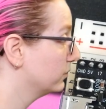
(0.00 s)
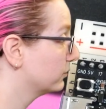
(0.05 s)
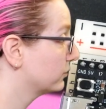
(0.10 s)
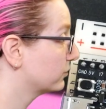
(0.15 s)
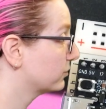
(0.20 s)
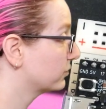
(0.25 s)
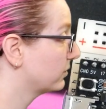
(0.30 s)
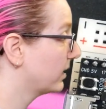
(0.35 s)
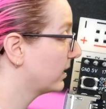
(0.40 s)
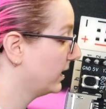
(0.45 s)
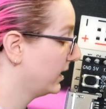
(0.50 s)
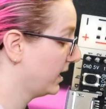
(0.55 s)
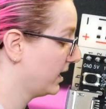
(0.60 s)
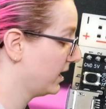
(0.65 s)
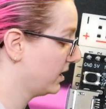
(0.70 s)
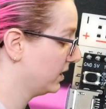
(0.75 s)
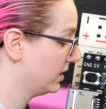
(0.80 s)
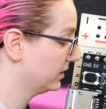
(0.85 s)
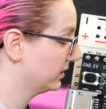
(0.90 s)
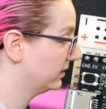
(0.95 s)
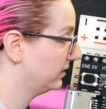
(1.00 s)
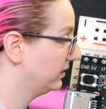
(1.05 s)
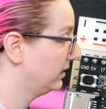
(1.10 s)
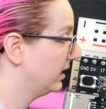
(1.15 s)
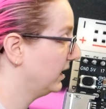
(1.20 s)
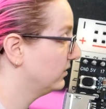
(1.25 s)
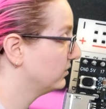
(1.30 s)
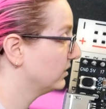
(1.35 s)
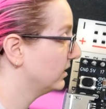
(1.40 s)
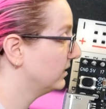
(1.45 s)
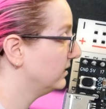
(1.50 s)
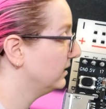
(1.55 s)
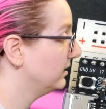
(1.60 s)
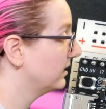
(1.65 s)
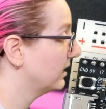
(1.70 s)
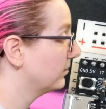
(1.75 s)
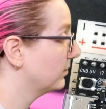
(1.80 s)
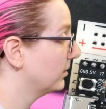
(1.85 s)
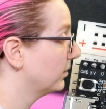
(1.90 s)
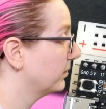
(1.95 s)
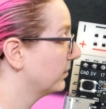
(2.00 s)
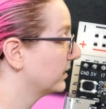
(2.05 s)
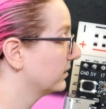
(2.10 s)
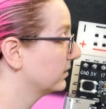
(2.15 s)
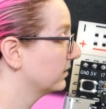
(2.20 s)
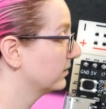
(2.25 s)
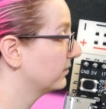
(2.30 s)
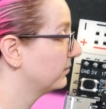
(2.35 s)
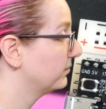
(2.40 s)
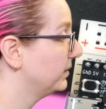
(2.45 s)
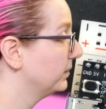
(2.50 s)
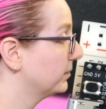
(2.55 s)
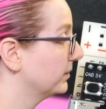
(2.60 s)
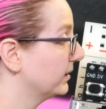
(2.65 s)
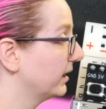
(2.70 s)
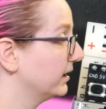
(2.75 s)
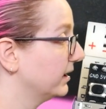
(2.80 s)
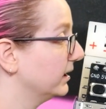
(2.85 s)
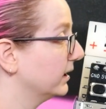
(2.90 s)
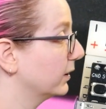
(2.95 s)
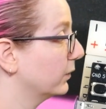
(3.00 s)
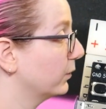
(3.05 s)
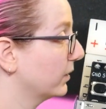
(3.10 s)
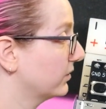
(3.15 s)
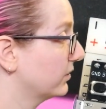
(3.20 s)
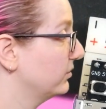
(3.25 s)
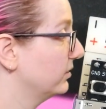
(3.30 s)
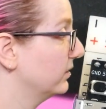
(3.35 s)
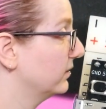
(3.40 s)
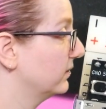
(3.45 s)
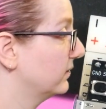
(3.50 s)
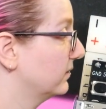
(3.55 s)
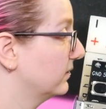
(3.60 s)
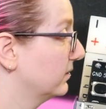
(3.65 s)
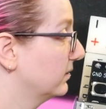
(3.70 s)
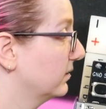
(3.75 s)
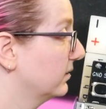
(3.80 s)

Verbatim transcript: try out the HID demo, but I don't know if people had any questions.